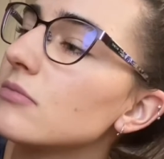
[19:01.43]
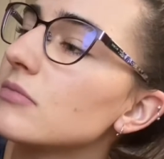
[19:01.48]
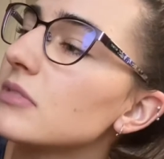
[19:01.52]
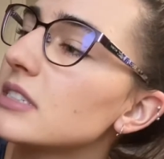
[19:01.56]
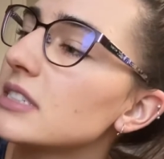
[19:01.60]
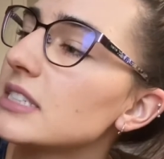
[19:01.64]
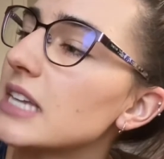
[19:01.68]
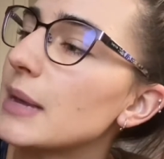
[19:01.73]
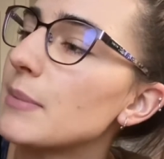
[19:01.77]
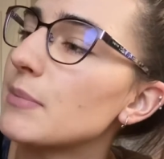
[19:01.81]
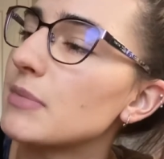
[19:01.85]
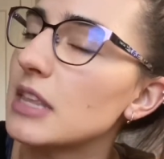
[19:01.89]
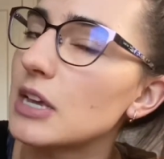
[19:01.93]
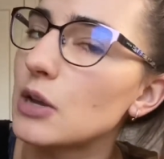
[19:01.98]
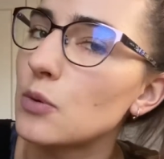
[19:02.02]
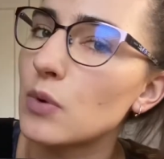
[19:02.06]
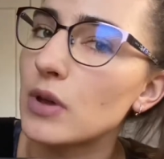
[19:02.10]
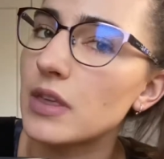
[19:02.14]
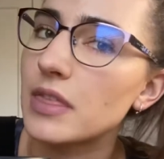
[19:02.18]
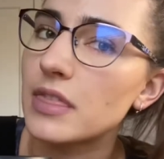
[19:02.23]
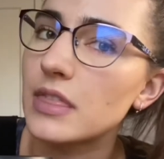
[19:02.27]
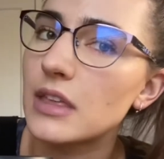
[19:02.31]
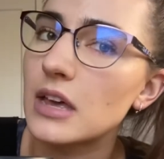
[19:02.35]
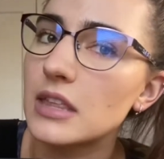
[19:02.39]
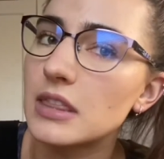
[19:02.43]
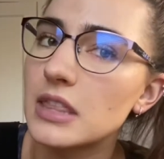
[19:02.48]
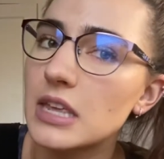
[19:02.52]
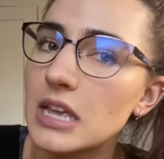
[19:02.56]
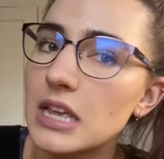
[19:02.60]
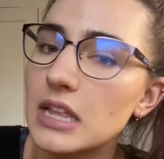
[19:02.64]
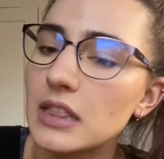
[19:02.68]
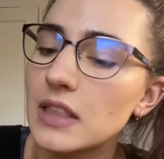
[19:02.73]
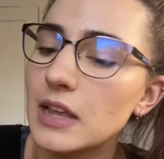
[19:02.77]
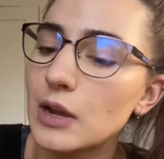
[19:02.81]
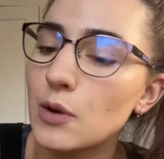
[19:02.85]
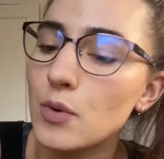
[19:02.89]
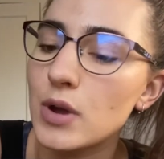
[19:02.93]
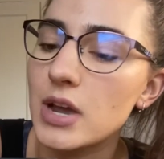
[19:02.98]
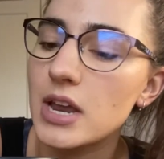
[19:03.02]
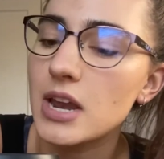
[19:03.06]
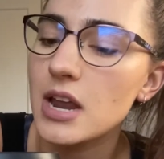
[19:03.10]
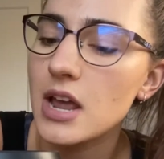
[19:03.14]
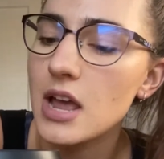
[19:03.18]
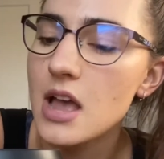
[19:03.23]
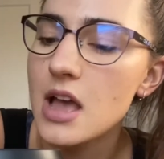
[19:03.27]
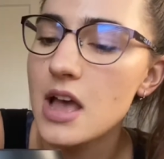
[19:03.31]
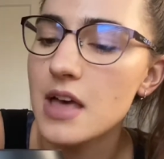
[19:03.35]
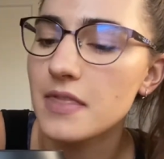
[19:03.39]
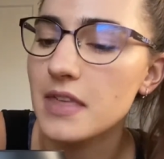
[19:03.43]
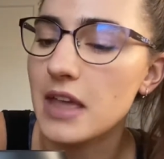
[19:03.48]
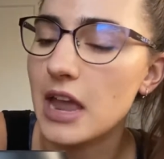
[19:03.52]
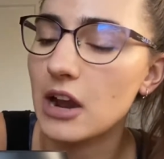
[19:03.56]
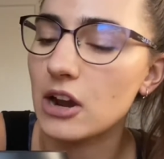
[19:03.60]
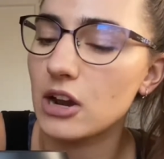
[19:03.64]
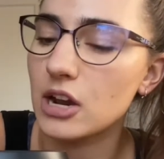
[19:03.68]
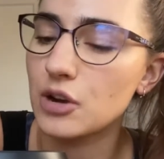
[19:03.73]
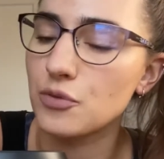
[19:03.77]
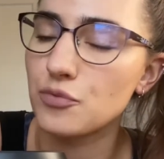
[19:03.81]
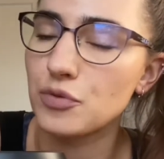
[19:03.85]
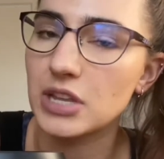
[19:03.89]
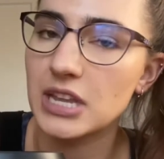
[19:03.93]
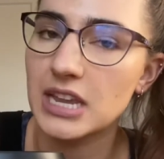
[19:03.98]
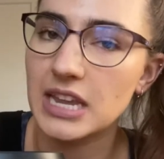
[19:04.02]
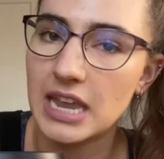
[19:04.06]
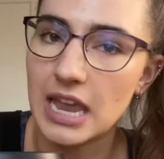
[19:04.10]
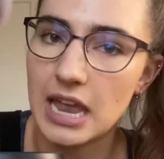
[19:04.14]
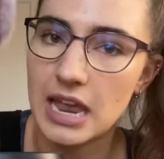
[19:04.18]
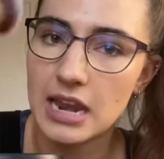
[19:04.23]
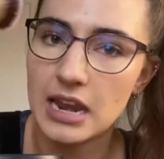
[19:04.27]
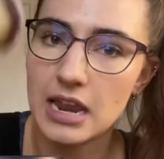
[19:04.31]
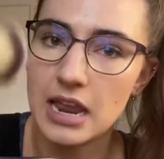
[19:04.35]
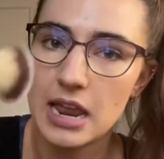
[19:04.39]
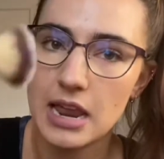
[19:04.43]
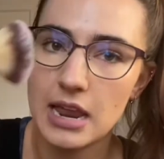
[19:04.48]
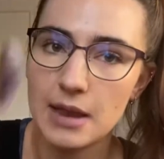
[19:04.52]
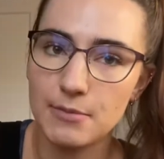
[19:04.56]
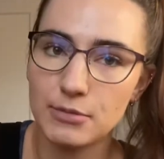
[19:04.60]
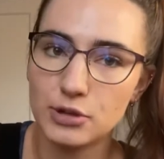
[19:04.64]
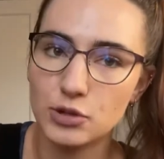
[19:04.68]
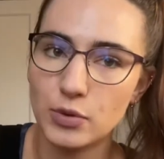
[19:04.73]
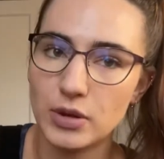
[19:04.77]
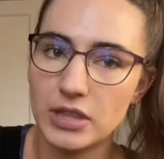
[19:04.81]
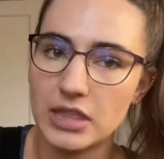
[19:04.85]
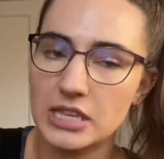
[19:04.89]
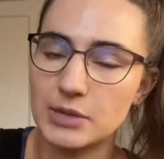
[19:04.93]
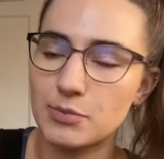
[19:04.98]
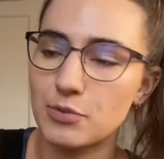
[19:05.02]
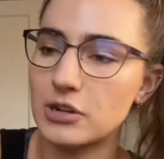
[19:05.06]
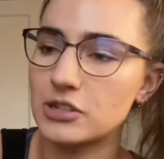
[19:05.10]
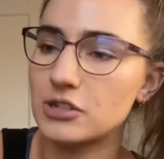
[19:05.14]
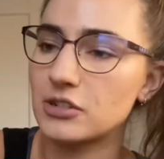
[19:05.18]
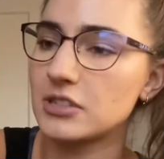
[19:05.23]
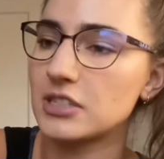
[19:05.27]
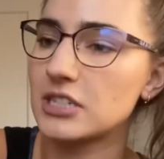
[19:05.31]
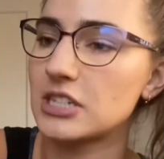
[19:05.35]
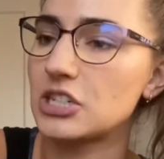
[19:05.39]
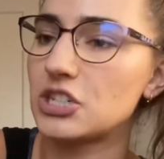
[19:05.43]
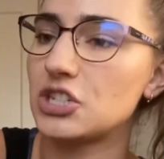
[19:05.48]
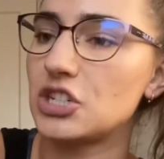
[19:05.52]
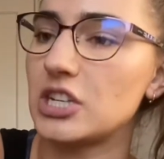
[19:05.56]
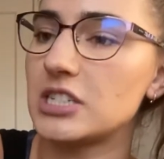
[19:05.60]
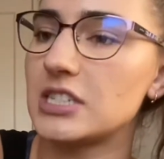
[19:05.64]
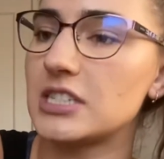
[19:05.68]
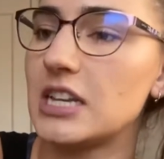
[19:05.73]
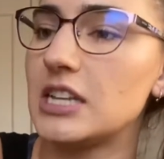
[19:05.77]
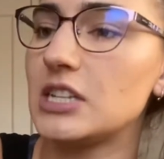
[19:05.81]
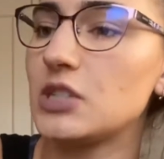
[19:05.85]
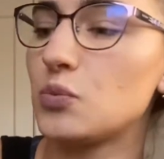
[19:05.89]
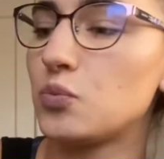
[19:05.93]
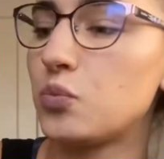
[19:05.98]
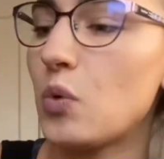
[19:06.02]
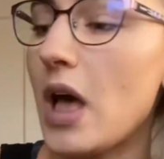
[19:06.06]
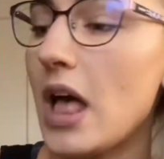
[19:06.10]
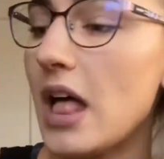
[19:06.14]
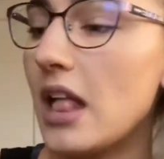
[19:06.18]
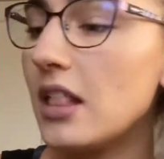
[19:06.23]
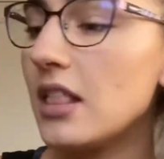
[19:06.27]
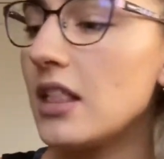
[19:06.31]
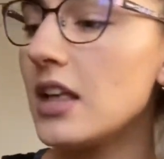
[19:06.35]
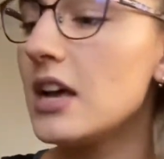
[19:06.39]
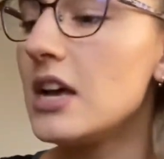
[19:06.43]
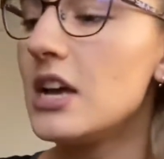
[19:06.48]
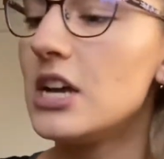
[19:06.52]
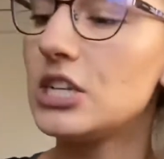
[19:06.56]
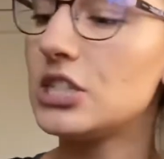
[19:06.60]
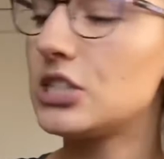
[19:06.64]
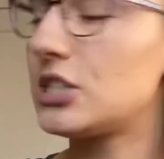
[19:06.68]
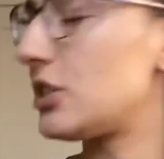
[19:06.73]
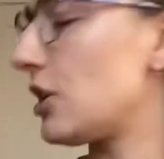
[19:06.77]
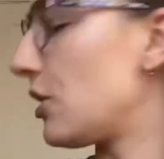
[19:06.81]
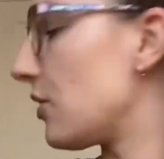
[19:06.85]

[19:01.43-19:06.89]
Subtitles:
same thing with the liquid. The air can really get in between these bristles just as well. So